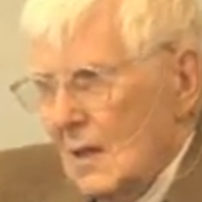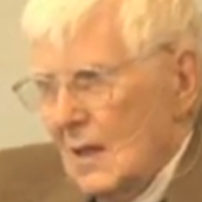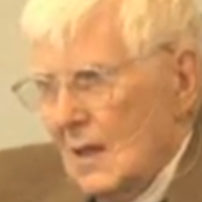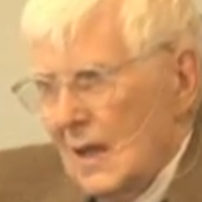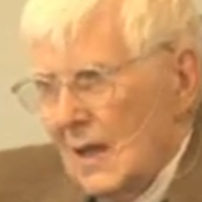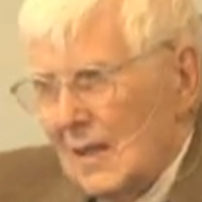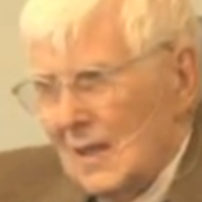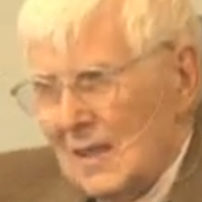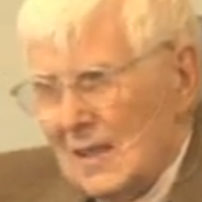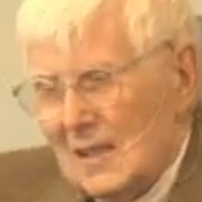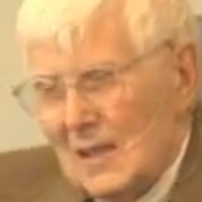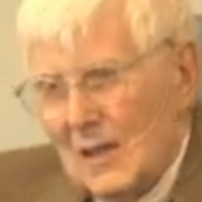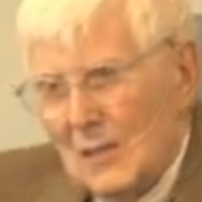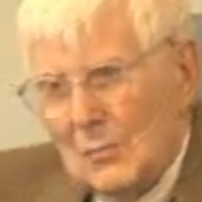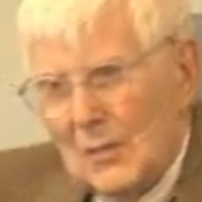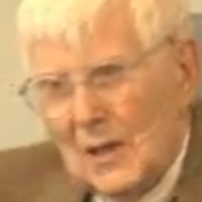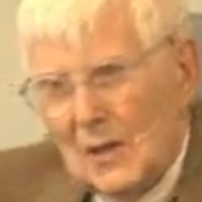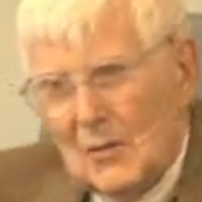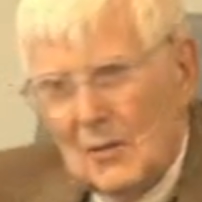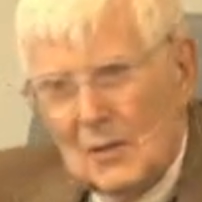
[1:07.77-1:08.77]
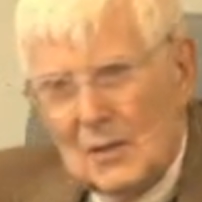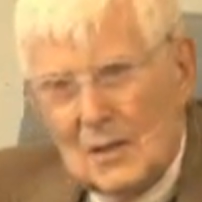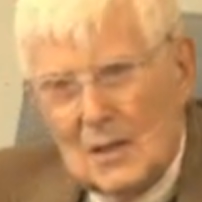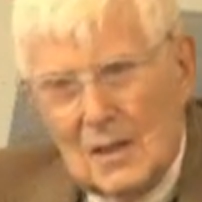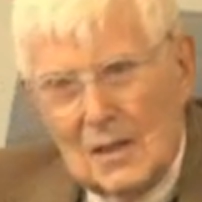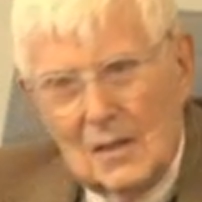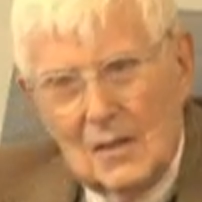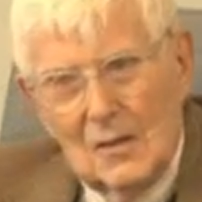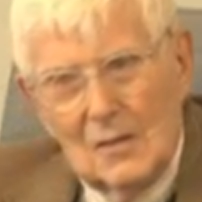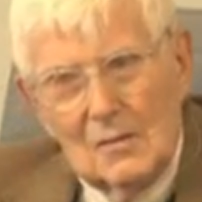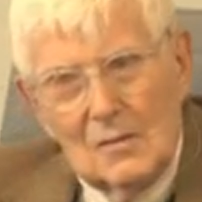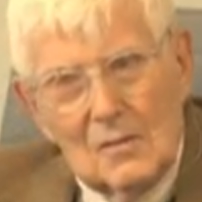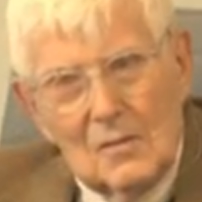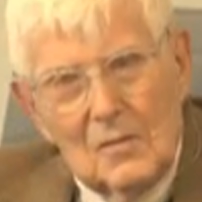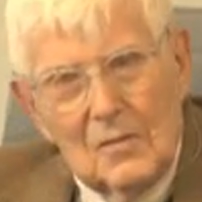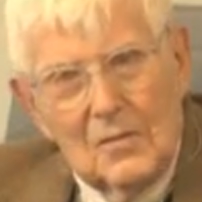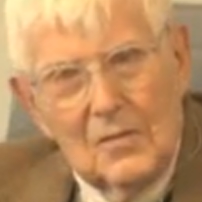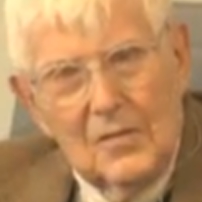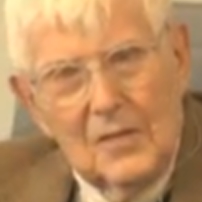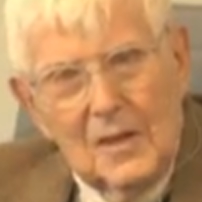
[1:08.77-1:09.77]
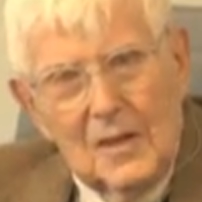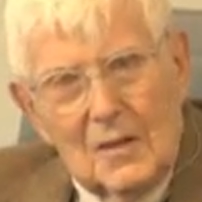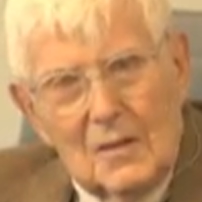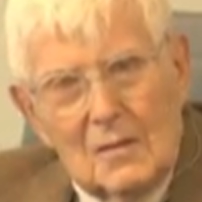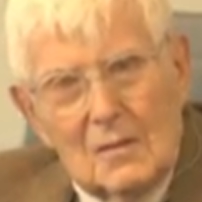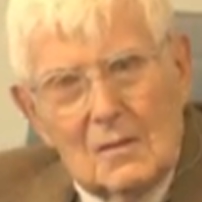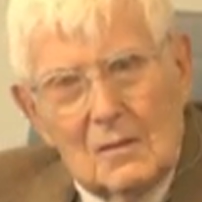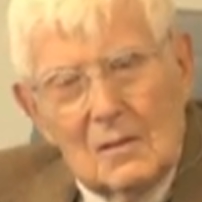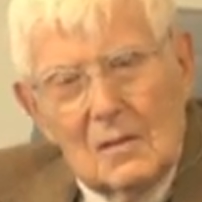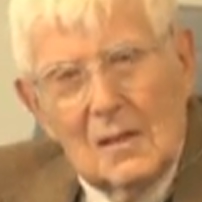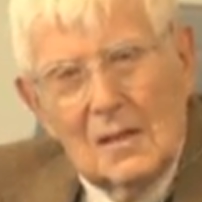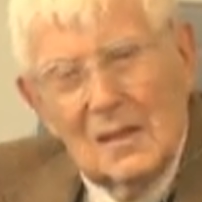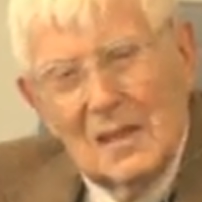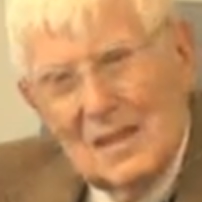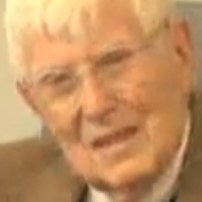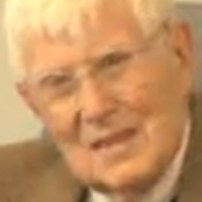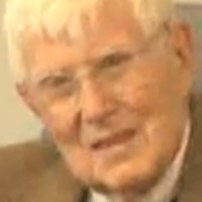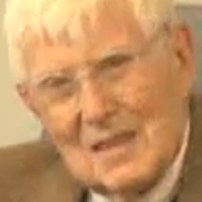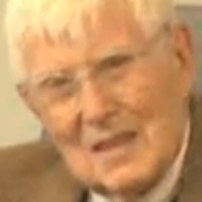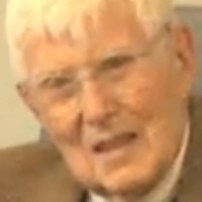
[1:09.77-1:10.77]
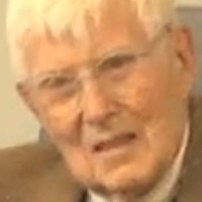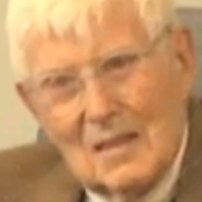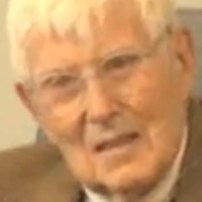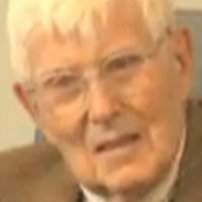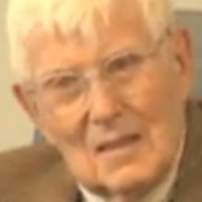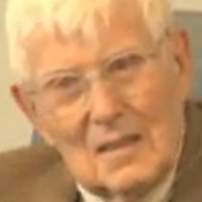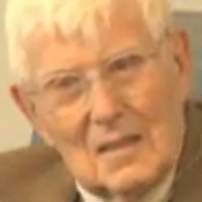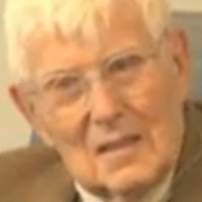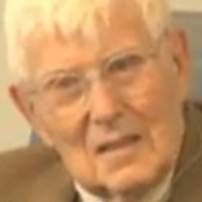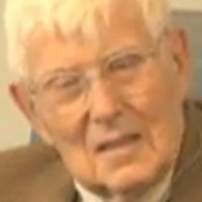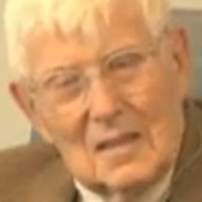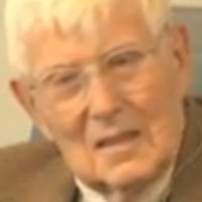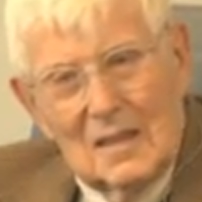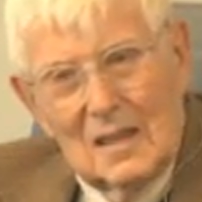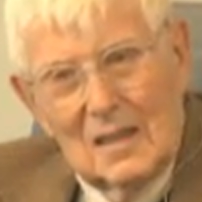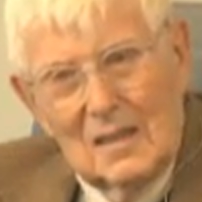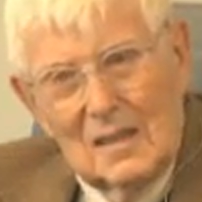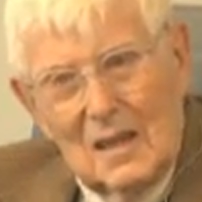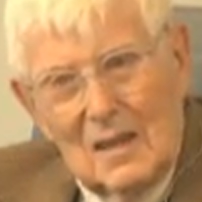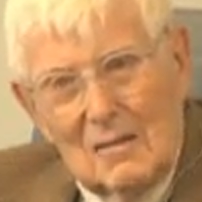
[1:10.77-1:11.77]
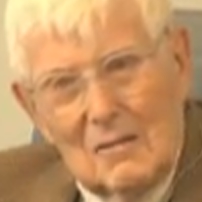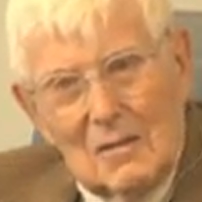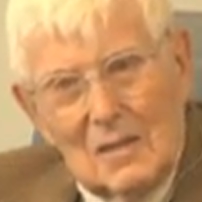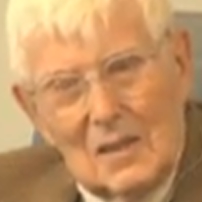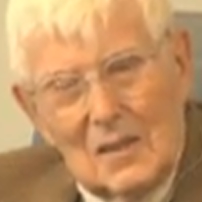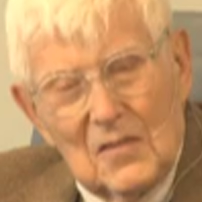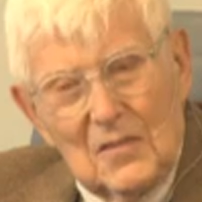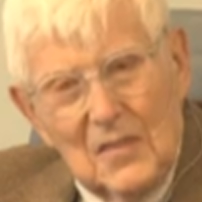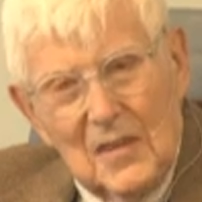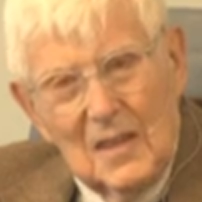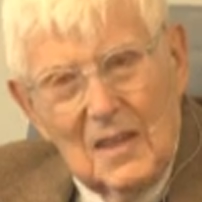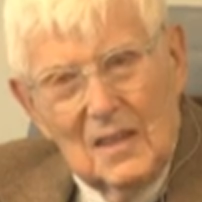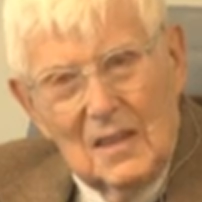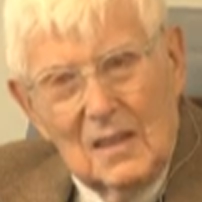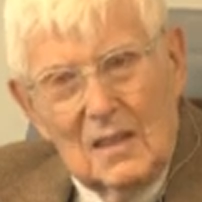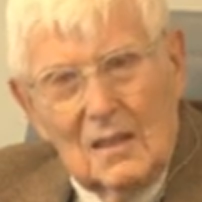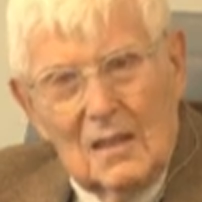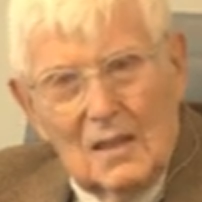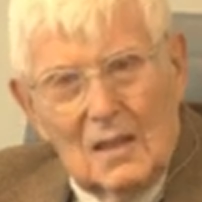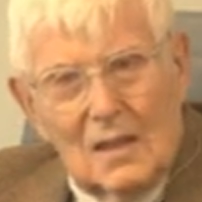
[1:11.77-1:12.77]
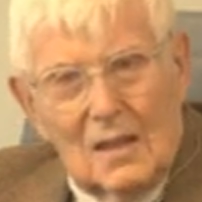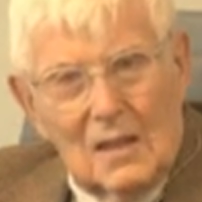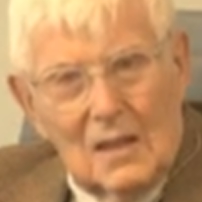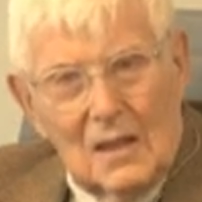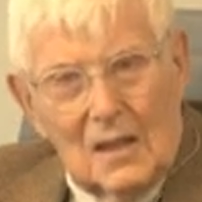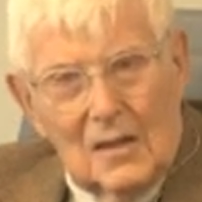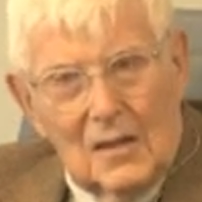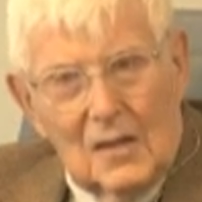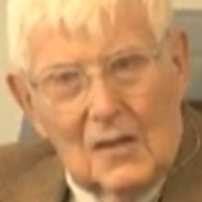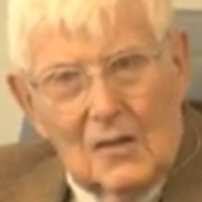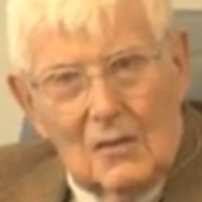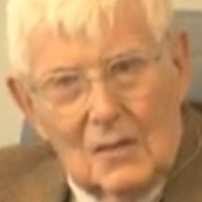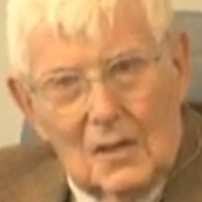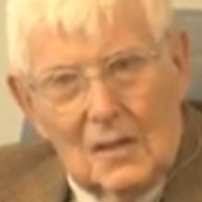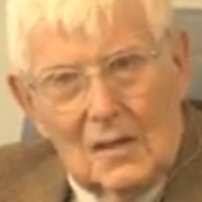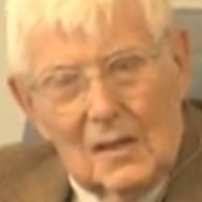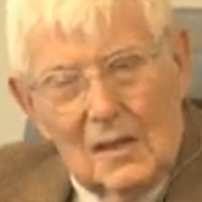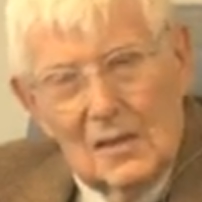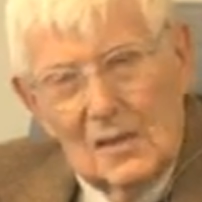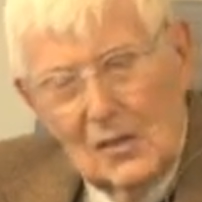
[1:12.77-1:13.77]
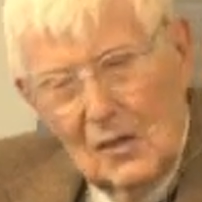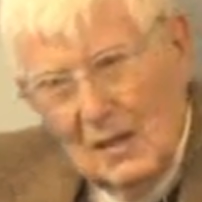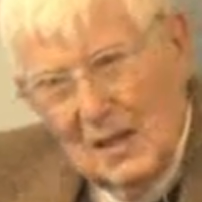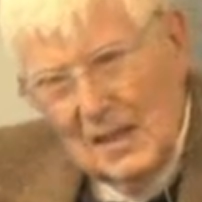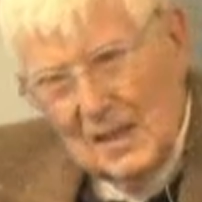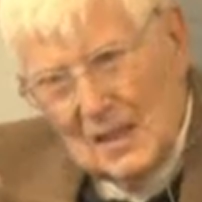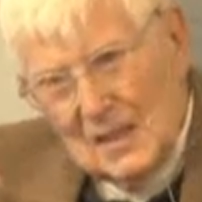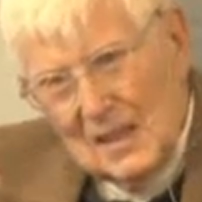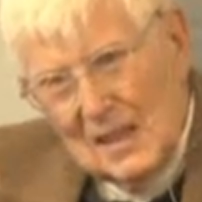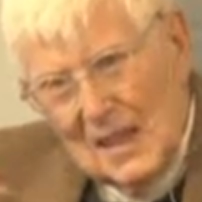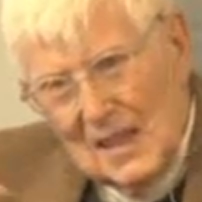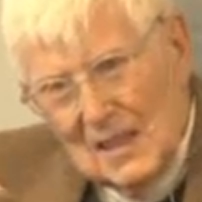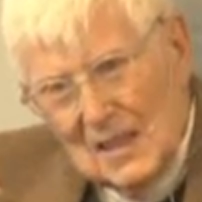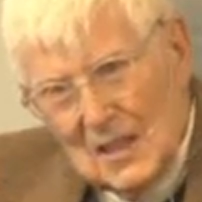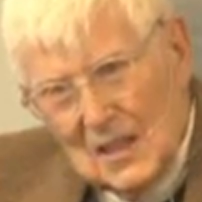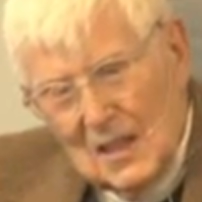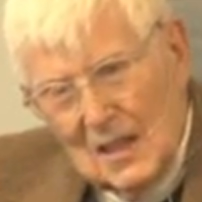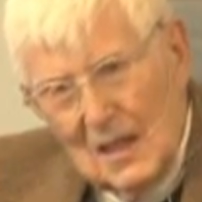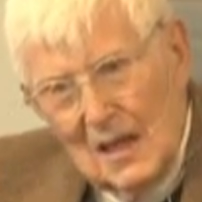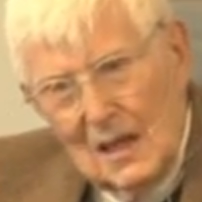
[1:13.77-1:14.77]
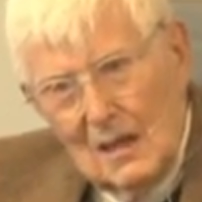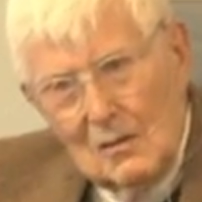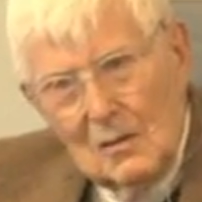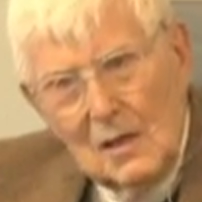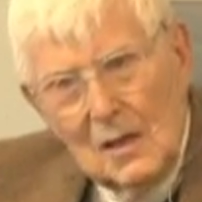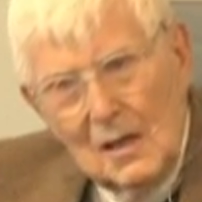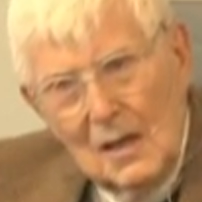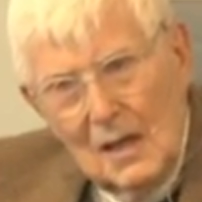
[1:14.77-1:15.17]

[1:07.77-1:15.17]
And they say, because I don't feel. And they say now, is feeling the only thing? So let's test it out.